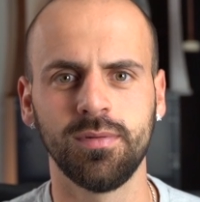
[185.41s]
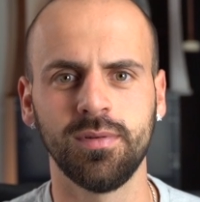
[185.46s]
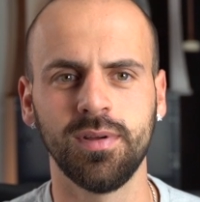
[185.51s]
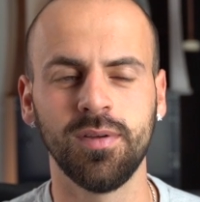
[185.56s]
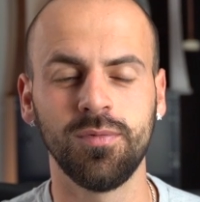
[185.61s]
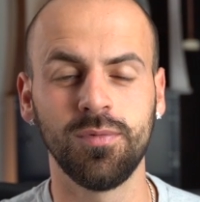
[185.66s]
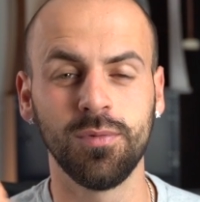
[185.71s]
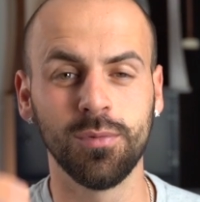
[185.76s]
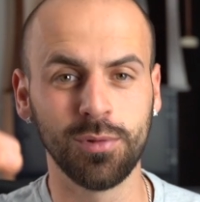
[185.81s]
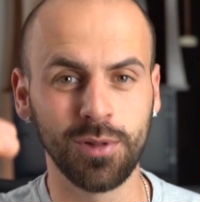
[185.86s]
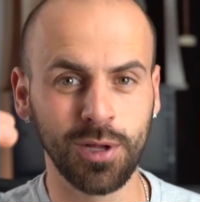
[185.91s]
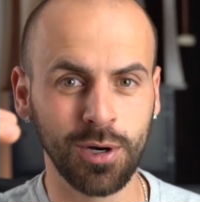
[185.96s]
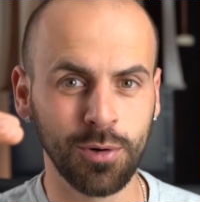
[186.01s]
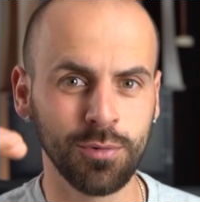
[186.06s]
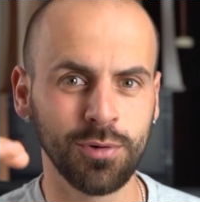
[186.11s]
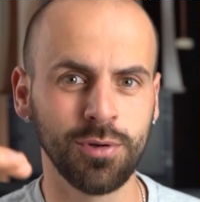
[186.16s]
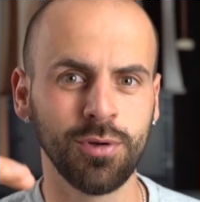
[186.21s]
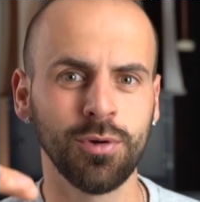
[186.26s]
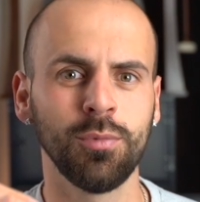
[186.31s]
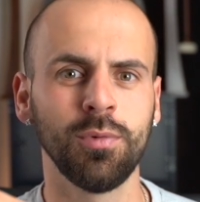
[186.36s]
If you
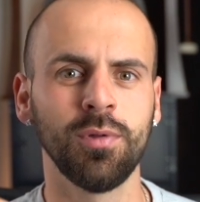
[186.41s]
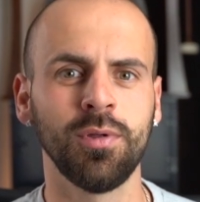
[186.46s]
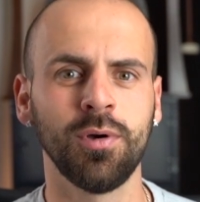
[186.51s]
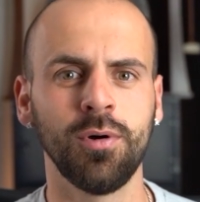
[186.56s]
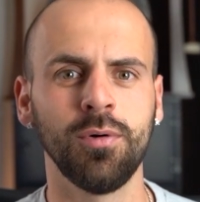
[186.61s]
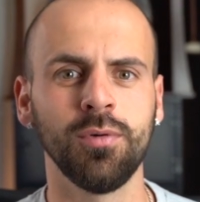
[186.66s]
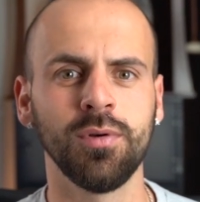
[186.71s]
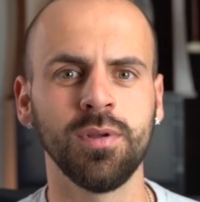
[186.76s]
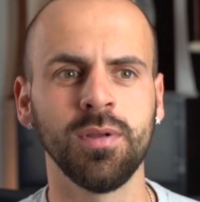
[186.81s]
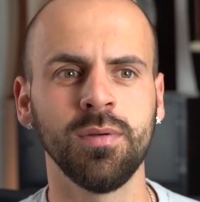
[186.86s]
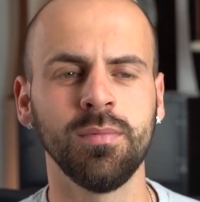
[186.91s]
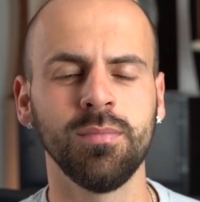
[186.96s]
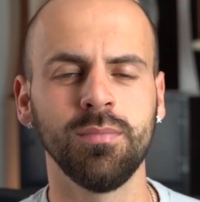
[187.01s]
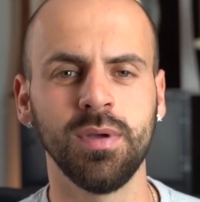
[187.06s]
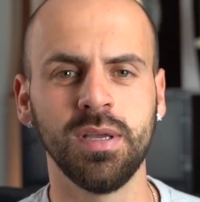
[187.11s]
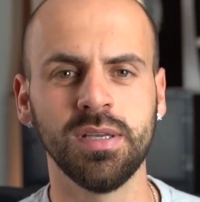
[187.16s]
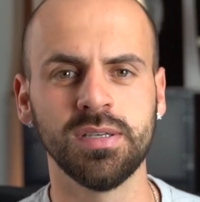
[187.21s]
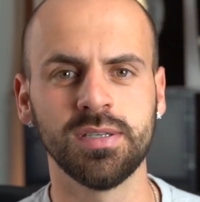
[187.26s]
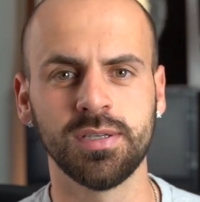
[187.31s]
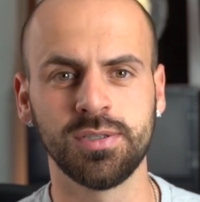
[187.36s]
lower your withholding,
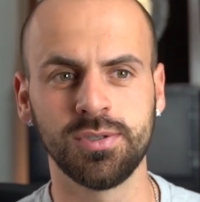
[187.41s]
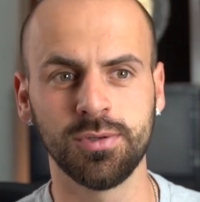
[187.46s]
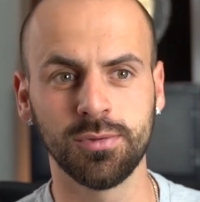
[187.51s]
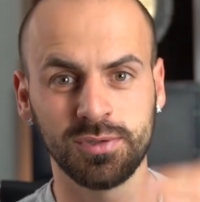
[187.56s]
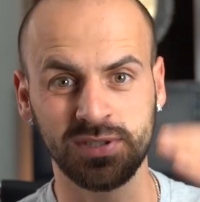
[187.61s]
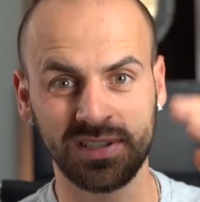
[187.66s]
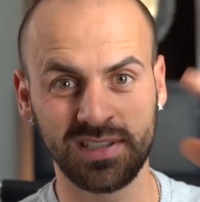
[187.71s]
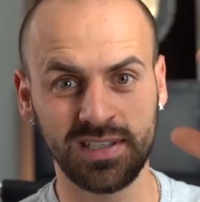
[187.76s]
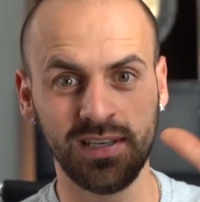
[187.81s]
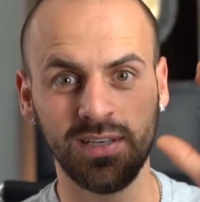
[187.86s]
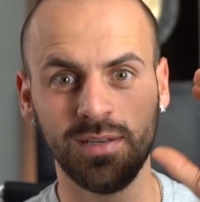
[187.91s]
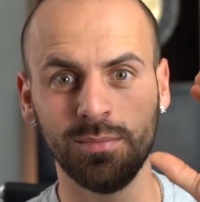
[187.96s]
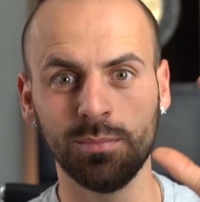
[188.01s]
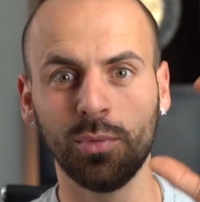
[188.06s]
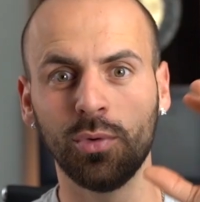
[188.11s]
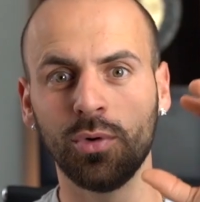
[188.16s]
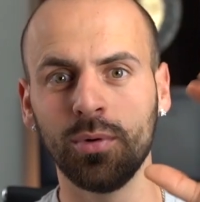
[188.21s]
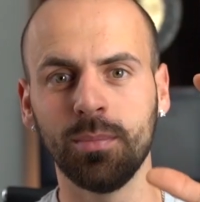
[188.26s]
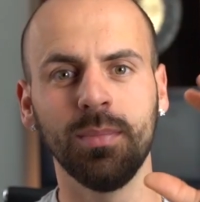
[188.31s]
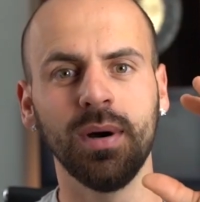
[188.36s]
means that you'll see
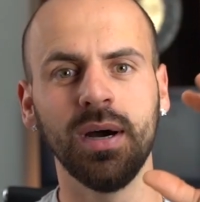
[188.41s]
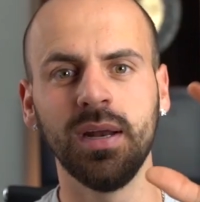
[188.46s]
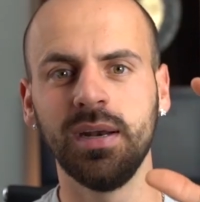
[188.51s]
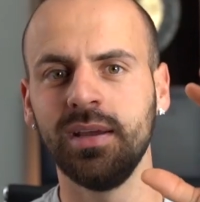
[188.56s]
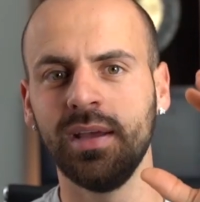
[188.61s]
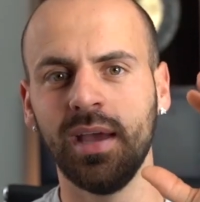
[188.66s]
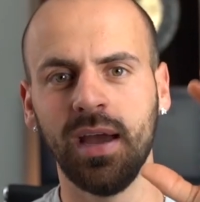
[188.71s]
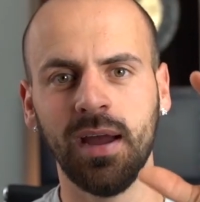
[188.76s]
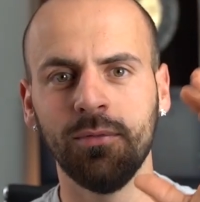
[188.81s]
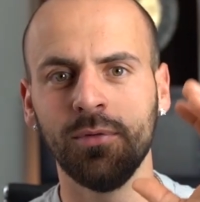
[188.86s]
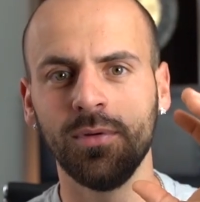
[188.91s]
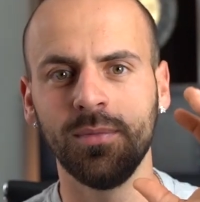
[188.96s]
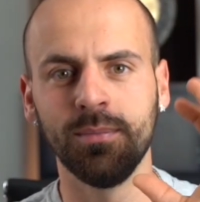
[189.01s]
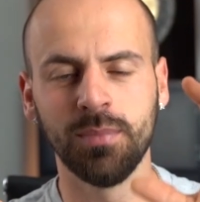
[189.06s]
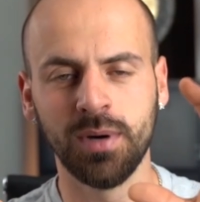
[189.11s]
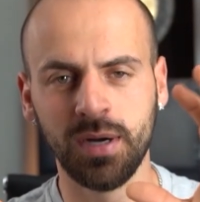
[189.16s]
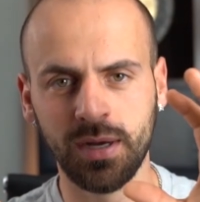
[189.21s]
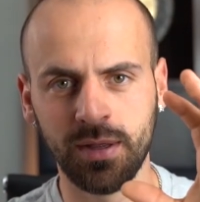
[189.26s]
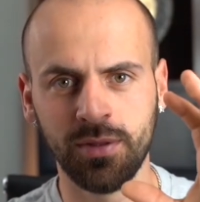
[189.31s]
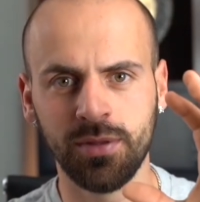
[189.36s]
more money every
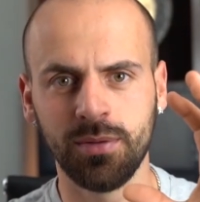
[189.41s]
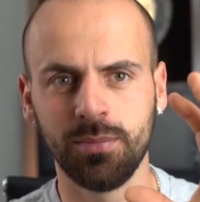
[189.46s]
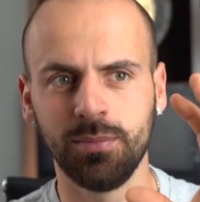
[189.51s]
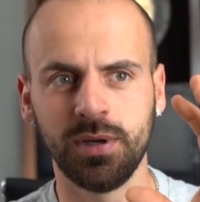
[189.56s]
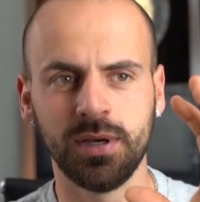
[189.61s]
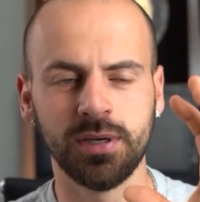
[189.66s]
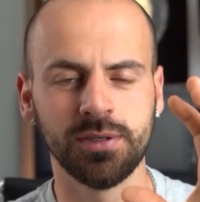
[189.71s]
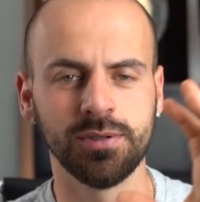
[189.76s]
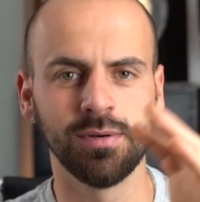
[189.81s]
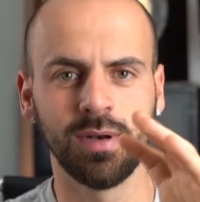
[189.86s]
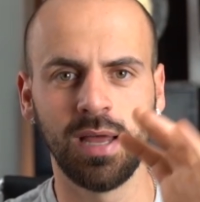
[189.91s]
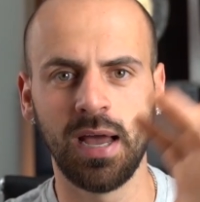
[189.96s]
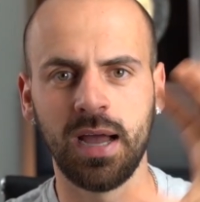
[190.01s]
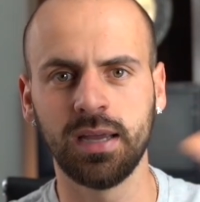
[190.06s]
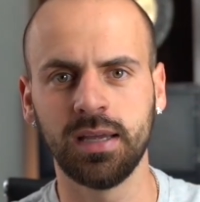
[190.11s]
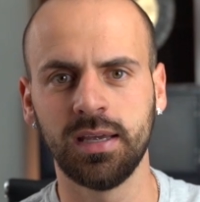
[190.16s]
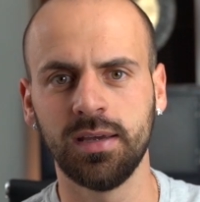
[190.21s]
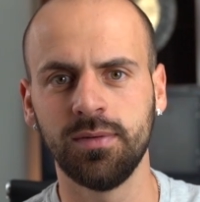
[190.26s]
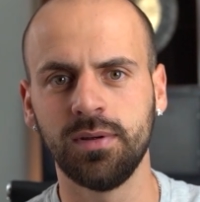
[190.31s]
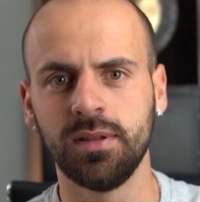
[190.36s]
month because you're
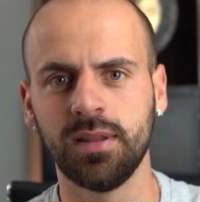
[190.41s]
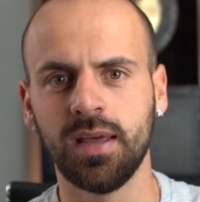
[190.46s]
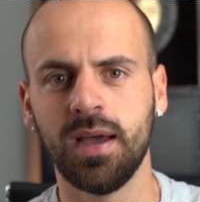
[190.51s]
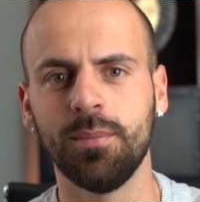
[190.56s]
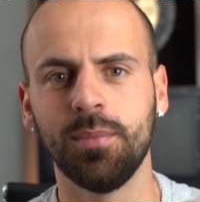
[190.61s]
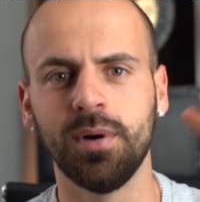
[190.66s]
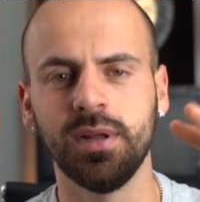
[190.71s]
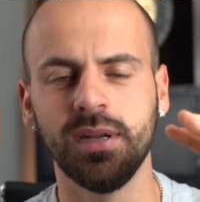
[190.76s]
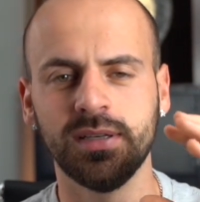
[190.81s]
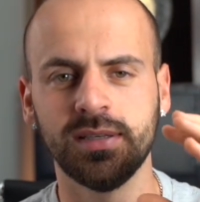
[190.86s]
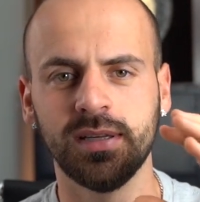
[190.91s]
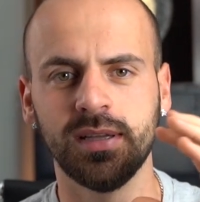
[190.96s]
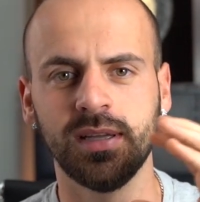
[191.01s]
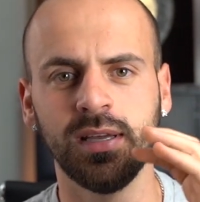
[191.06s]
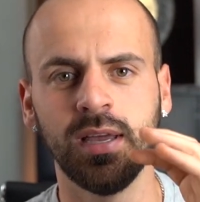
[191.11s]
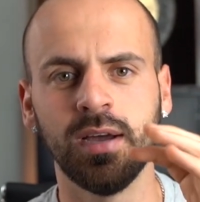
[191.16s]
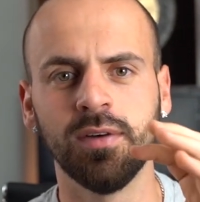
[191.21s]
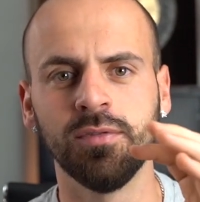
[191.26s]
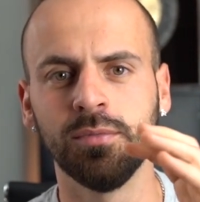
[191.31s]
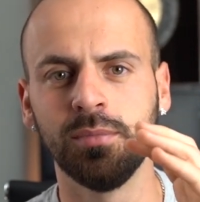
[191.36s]
not giving that money to the
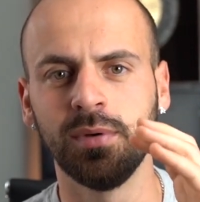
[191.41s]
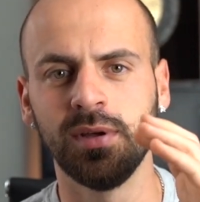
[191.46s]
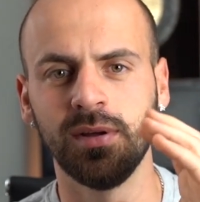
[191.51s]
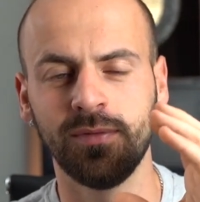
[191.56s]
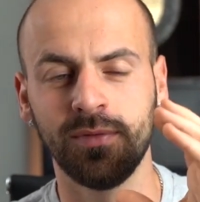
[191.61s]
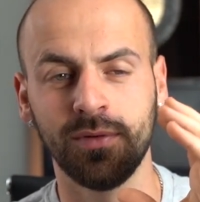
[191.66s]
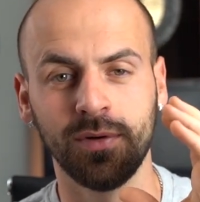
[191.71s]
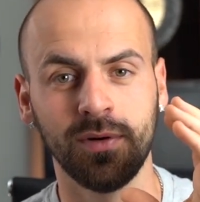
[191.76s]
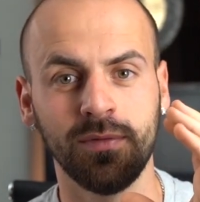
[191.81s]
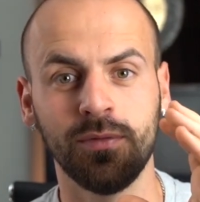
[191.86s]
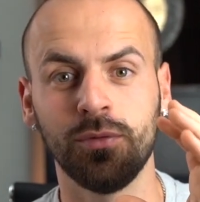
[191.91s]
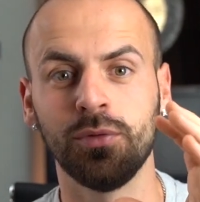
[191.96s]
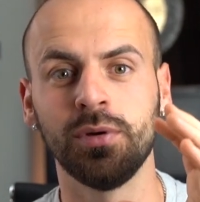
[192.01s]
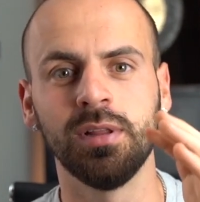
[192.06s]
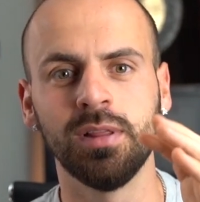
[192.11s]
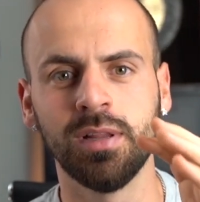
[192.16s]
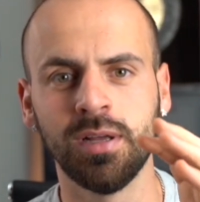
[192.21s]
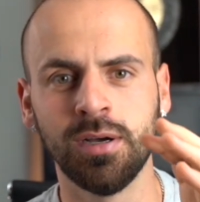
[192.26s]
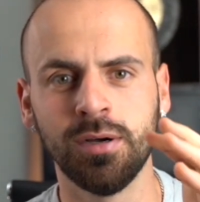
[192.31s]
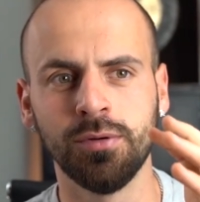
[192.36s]
government for a
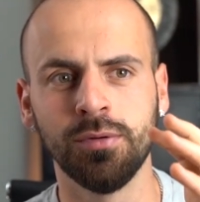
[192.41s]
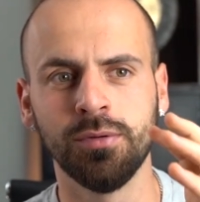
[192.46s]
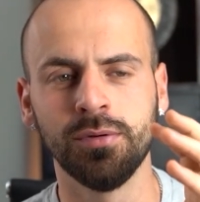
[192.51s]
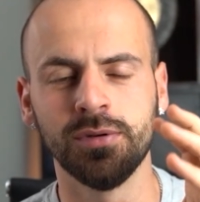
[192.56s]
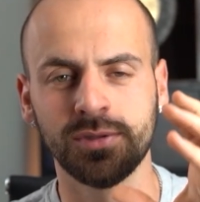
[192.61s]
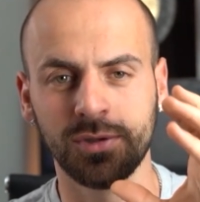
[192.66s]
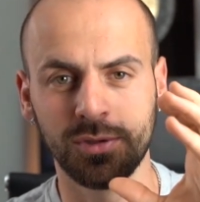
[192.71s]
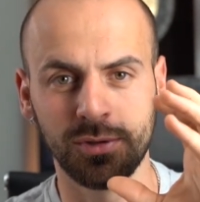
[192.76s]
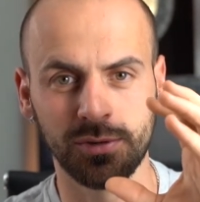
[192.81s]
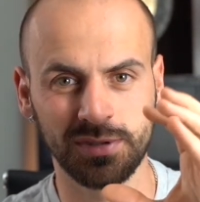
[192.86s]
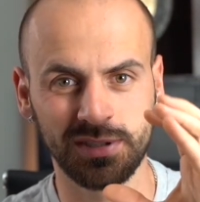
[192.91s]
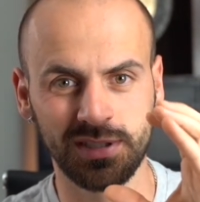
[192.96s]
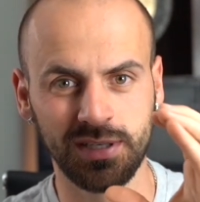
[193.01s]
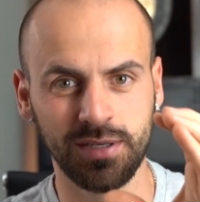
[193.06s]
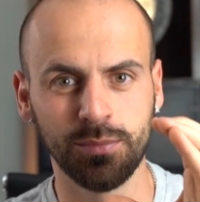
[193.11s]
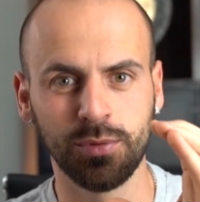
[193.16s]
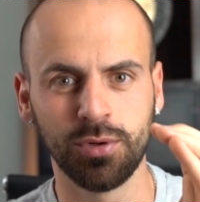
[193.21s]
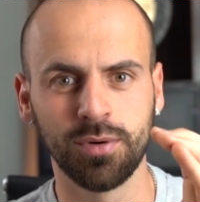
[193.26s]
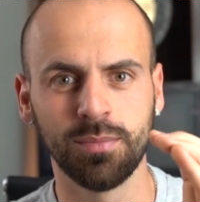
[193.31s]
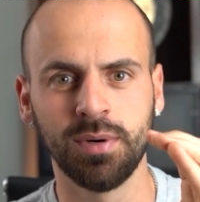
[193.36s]
free loan, so you'll
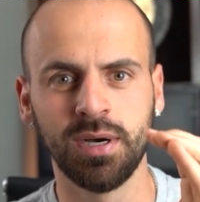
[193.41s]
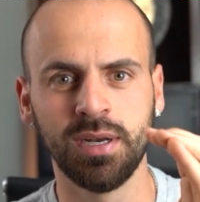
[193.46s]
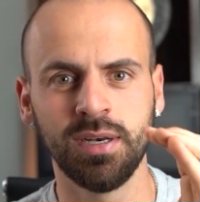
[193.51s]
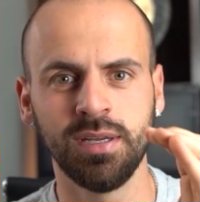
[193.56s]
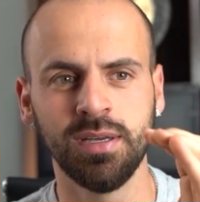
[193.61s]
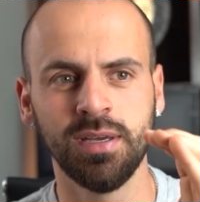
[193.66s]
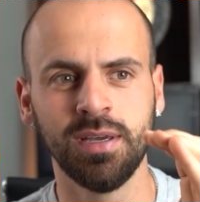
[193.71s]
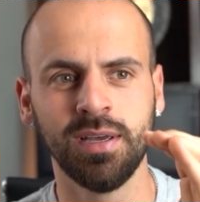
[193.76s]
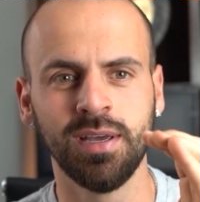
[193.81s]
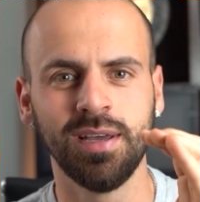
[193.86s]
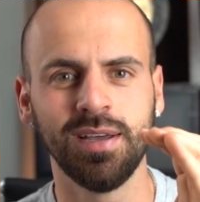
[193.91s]
see more money.